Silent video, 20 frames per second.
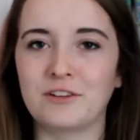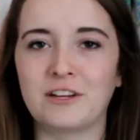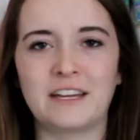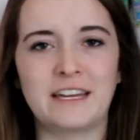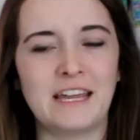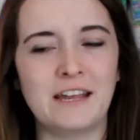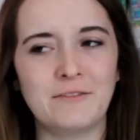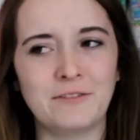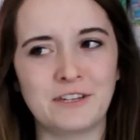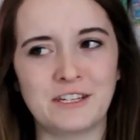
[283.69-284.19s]
I
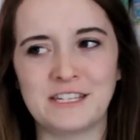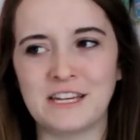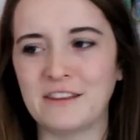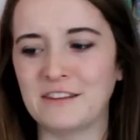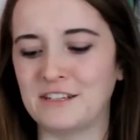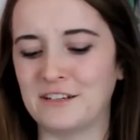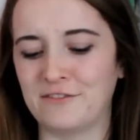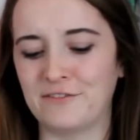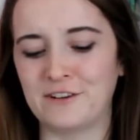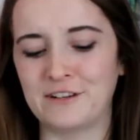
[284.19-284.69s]
can't really tell
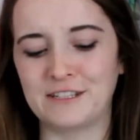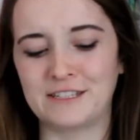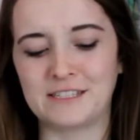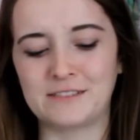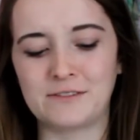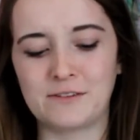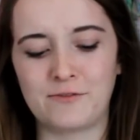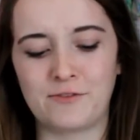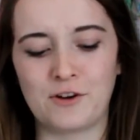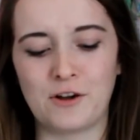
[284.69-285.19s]
the
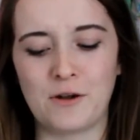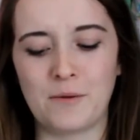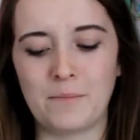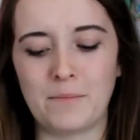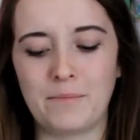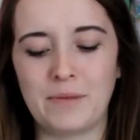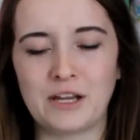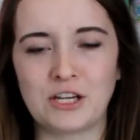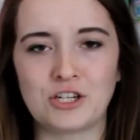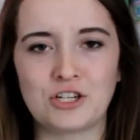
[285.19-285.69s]
difference from
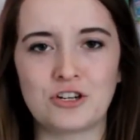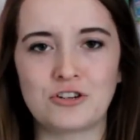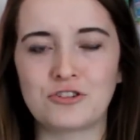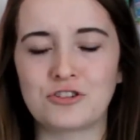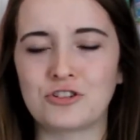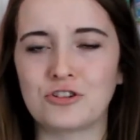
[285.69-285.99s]
pictures,